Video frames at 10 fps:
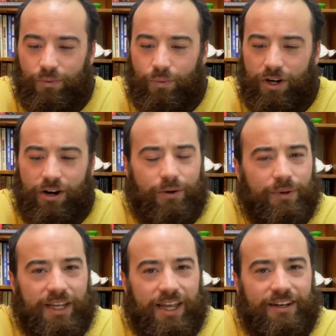Where are
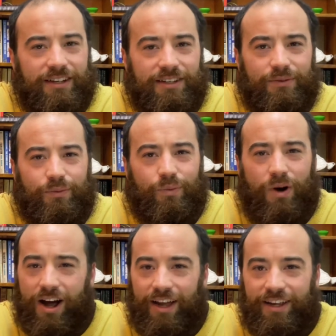we headed and
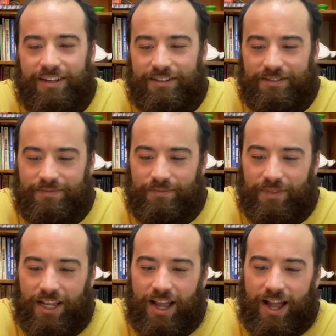why?
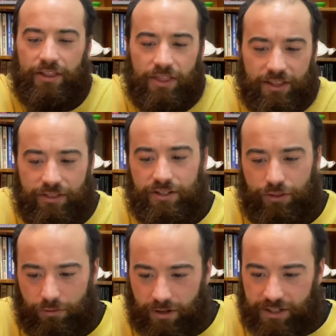I think
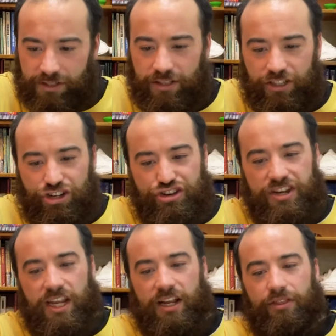the thrust, the
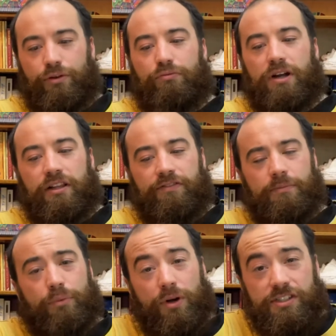shtick, the
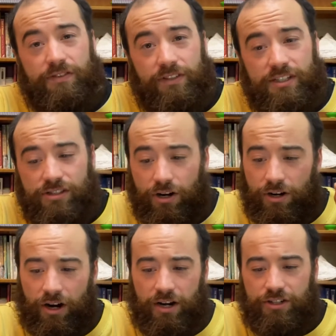relevant points of this
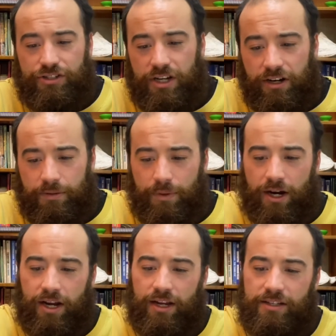are shared
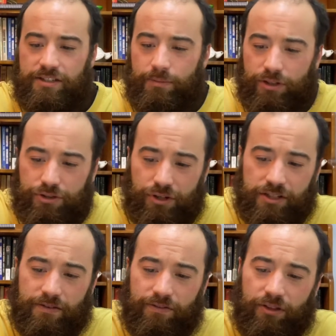by similar
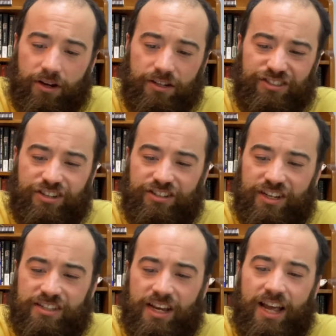trends of thought,
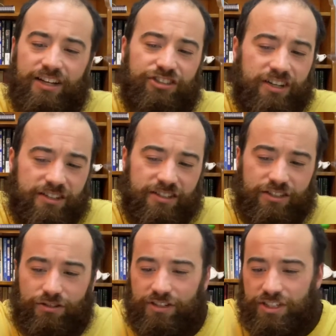such as
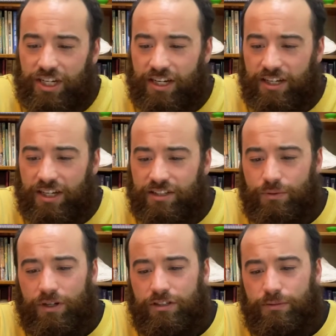Genesis Christianity,
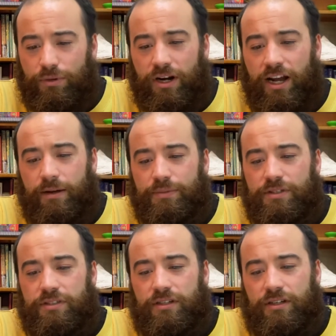as well as
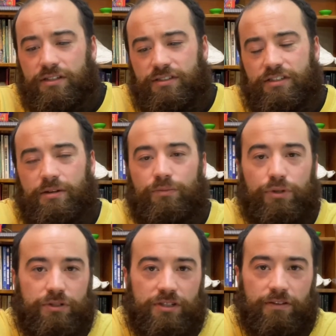perhaps some
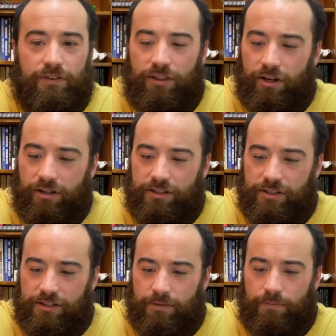roots of
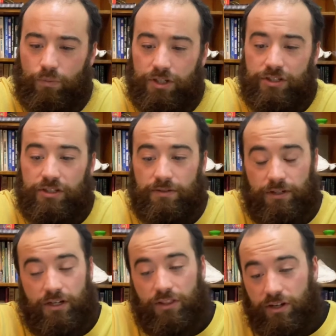Catholicism, which
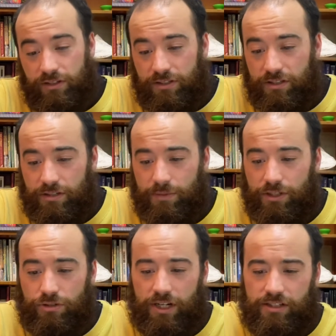Catholicism
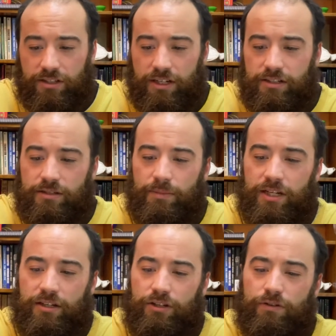is translated to
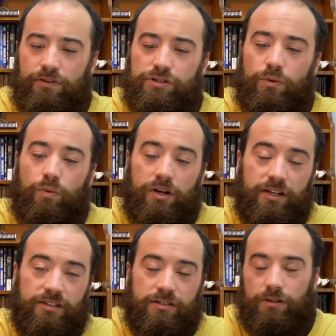mean universal
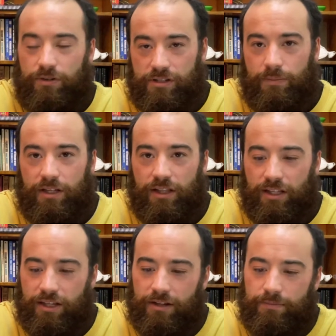oneness or something
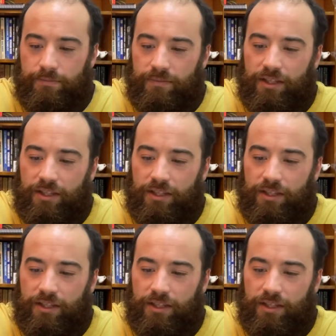like that.